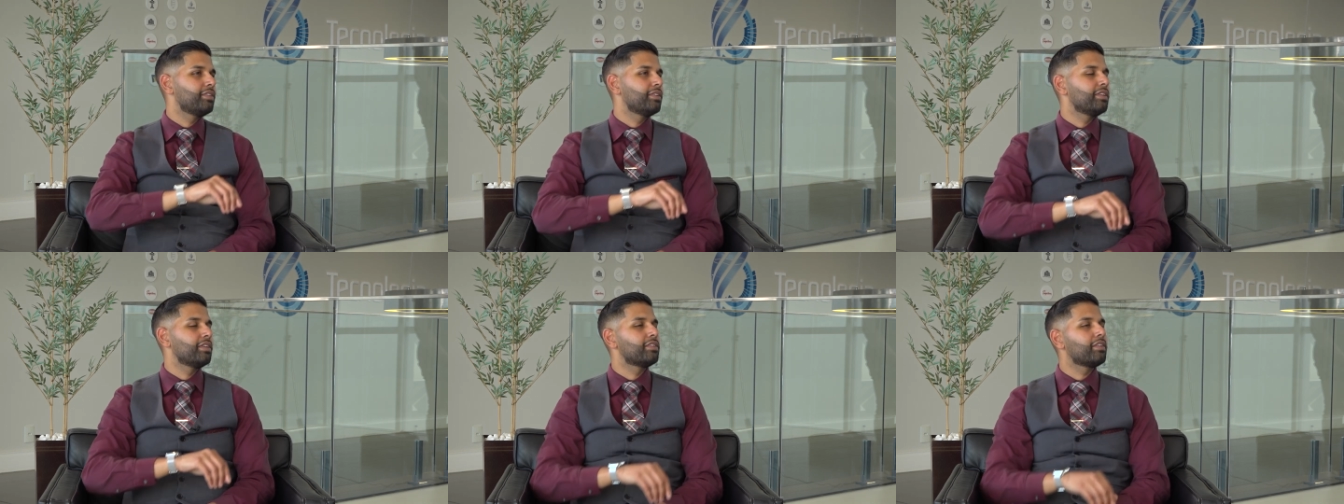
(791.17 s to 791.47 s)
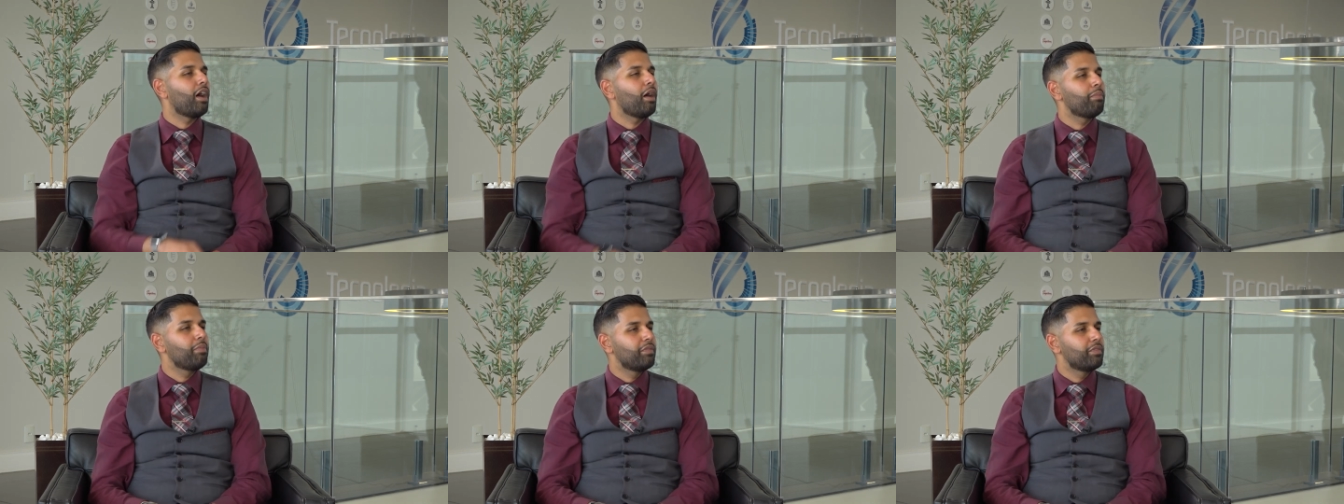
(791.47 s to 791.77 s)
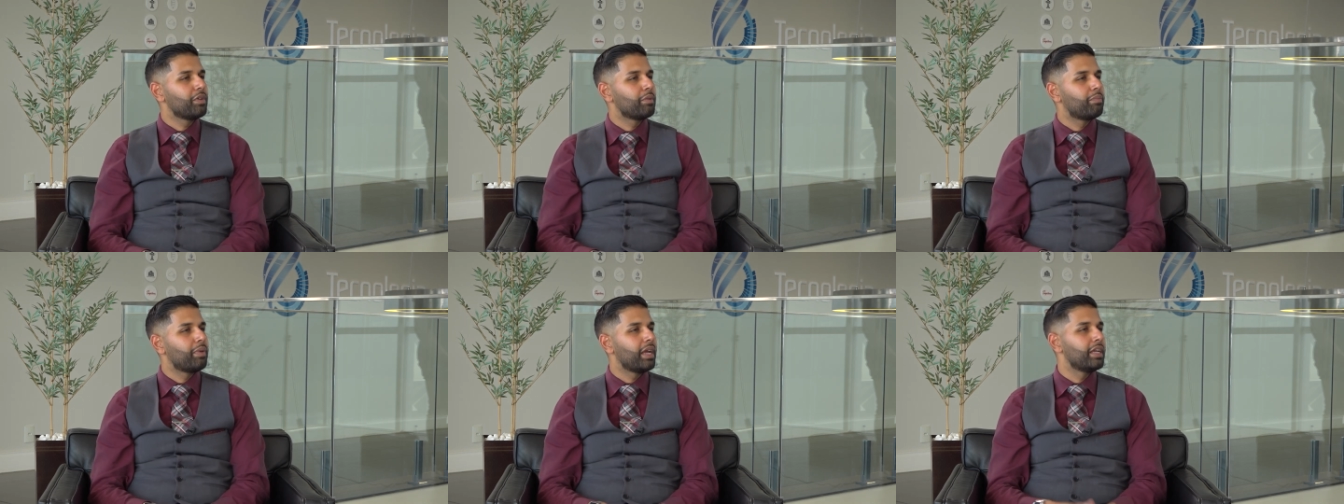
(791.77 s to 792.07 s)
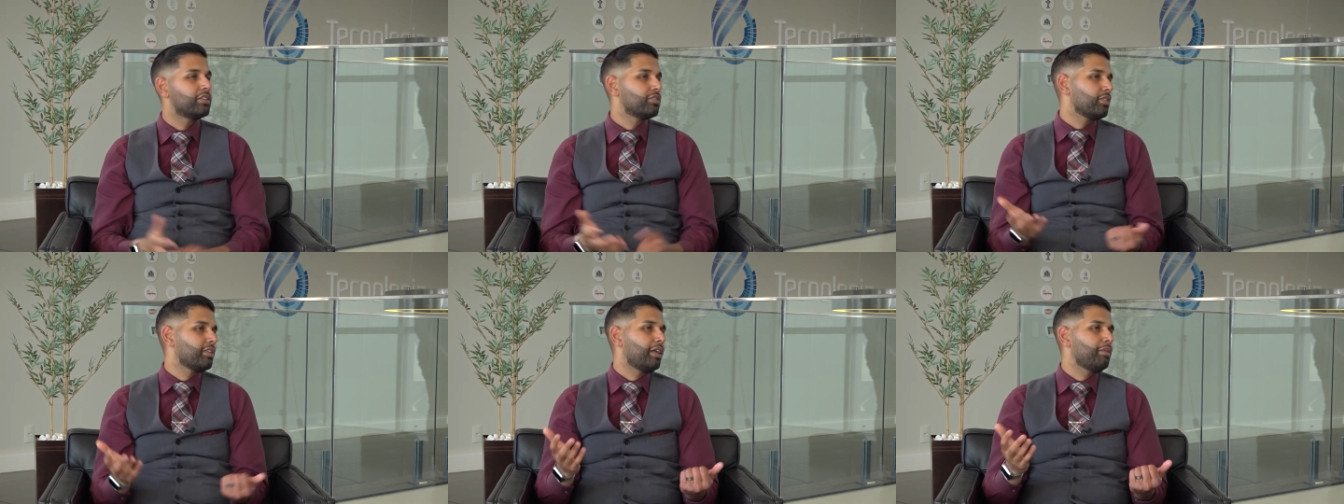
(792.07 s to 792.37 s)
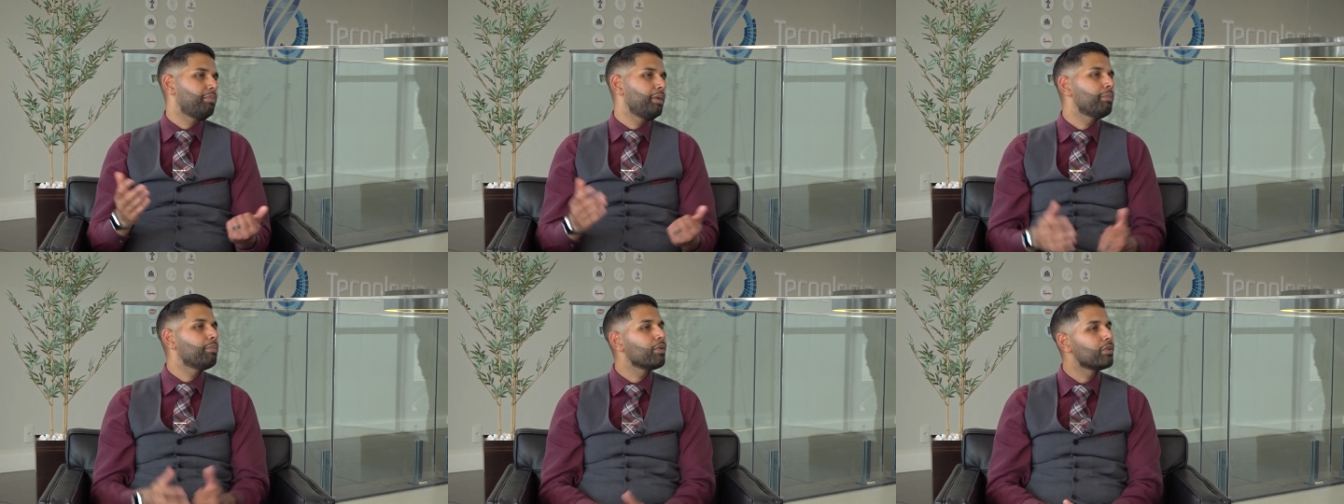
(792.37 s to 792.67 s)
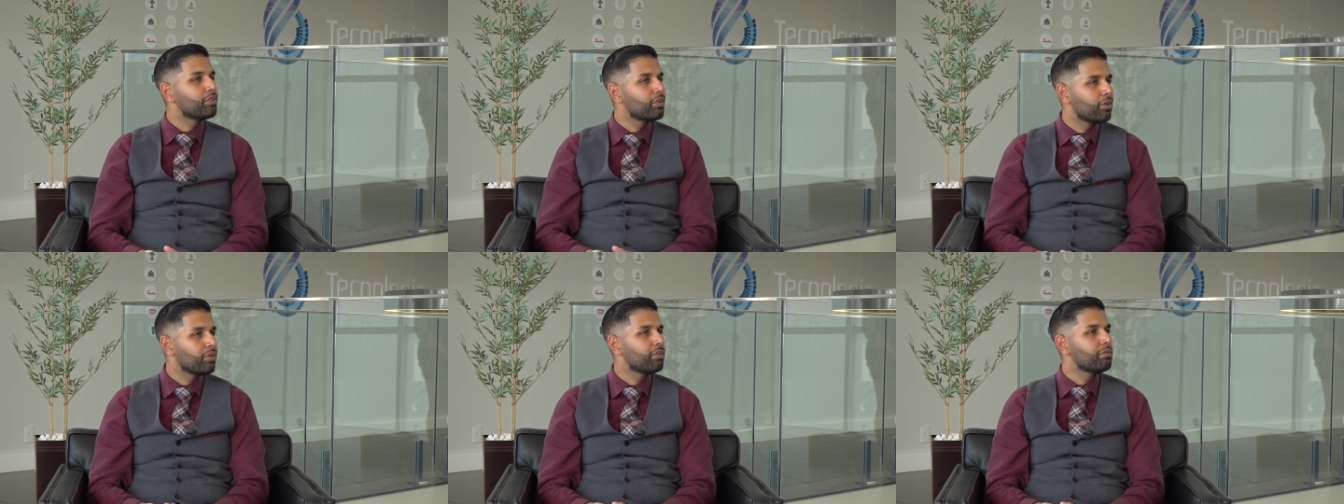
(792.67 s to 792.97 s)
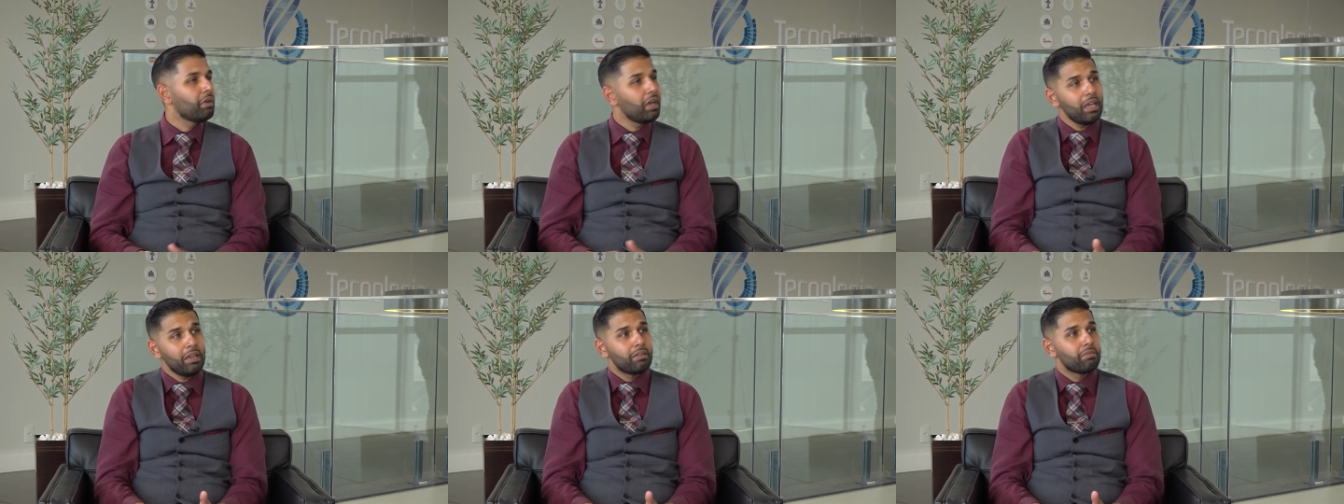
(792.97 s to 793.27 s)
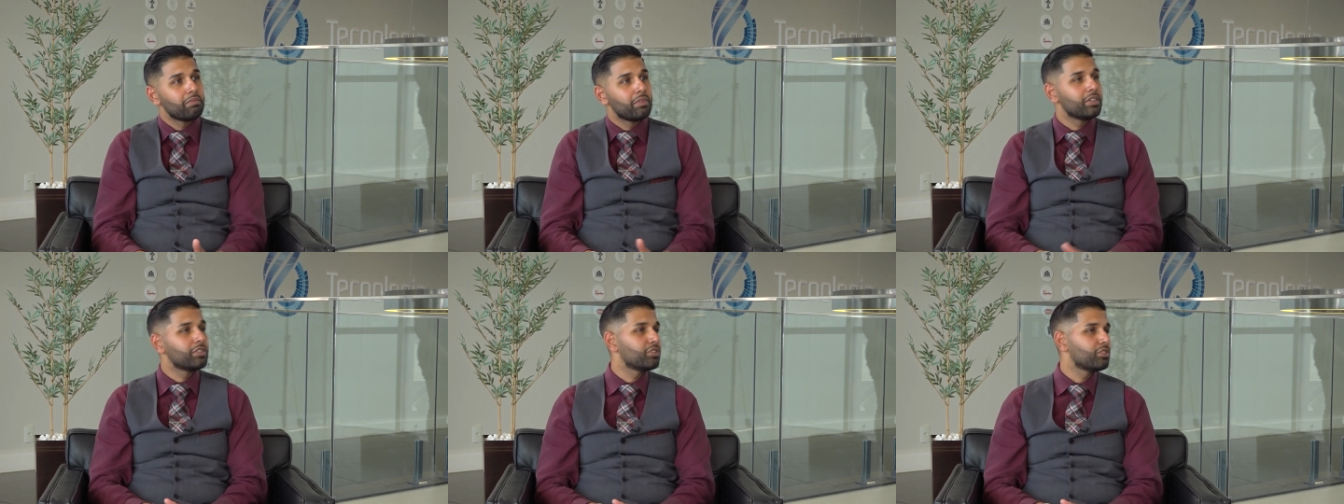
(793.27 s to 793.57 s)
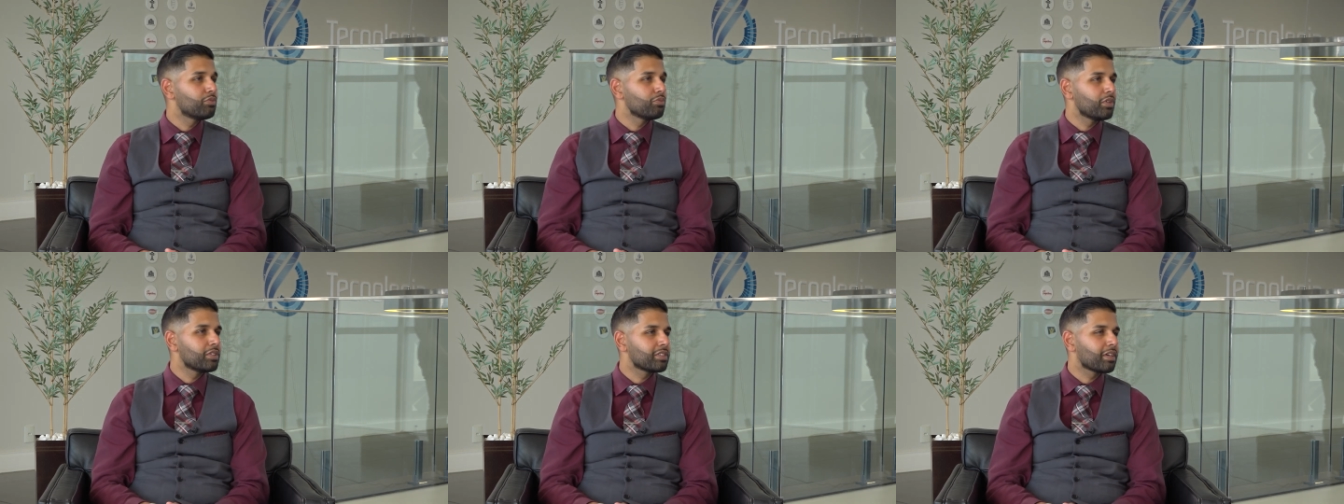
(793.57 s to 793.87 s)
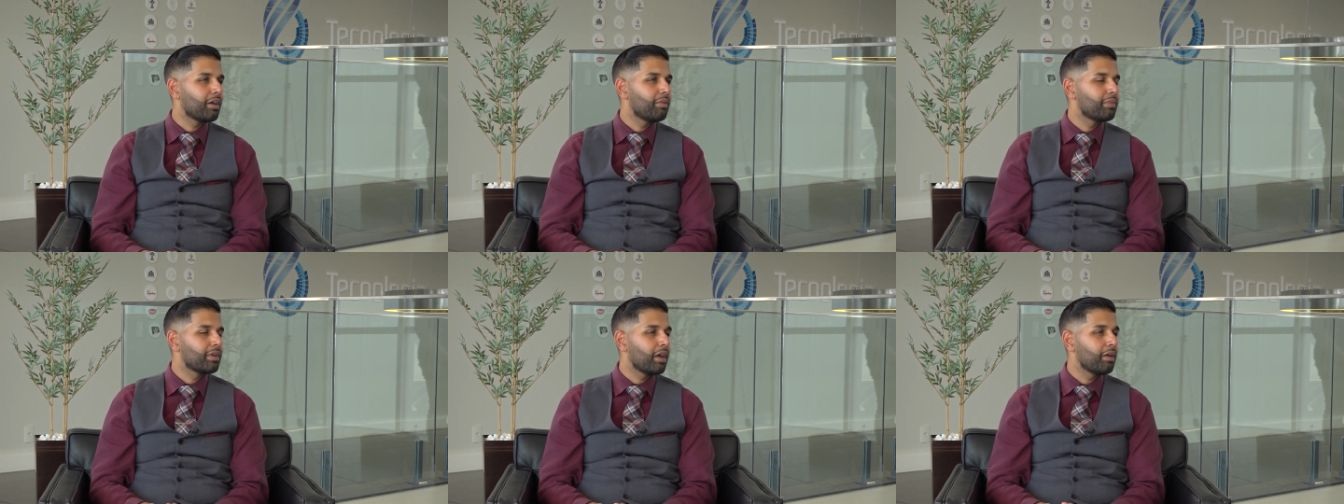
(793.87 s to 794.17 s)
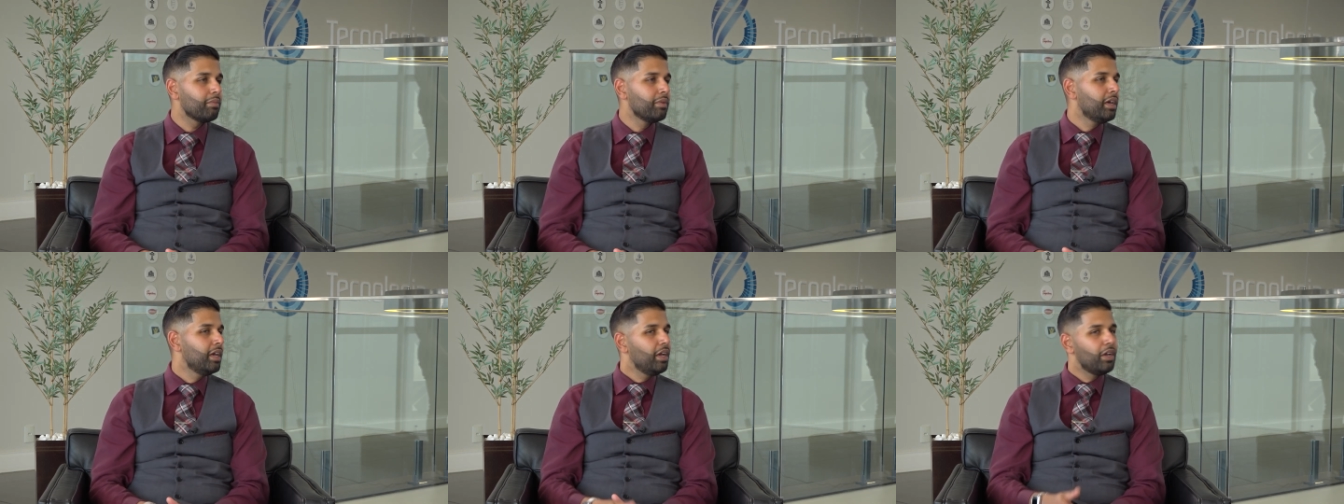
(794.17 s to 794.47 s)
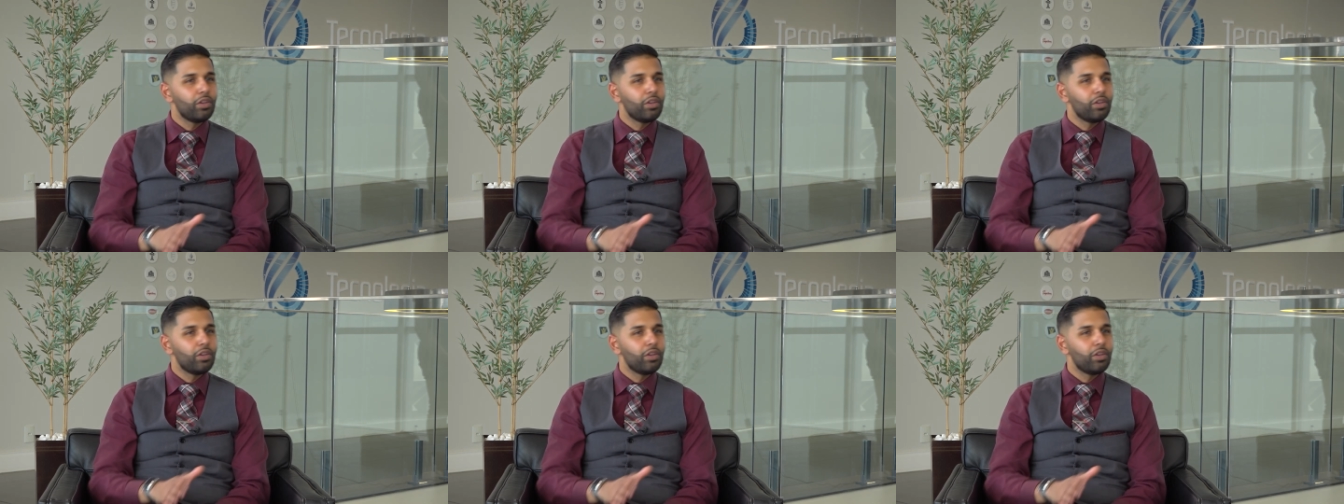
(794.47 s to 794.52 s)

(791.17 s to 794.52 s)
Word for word: to the top of your page so that people know, hey, this is what's coming up.